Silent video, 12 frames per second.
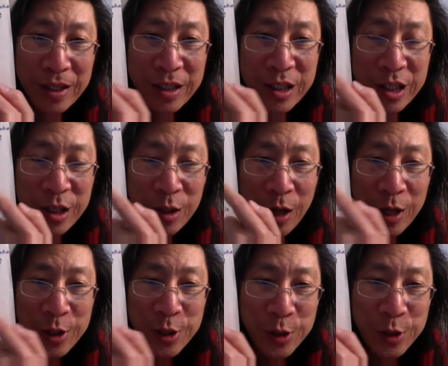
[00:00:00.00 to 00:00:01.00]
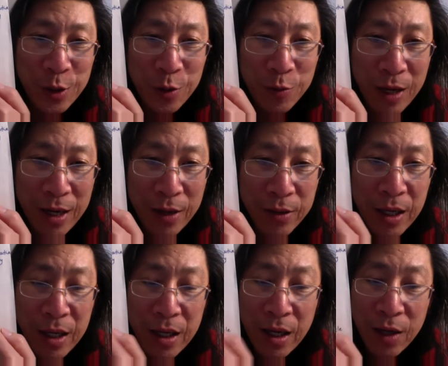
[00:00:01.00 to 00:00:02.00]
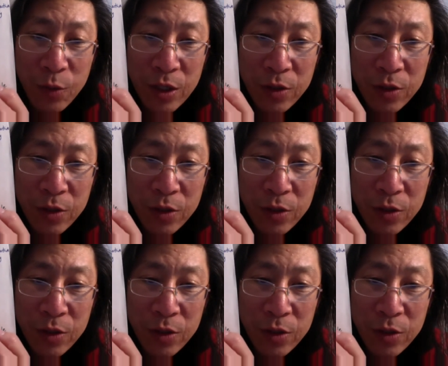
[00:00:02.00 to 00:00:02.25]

It sloshes around, and we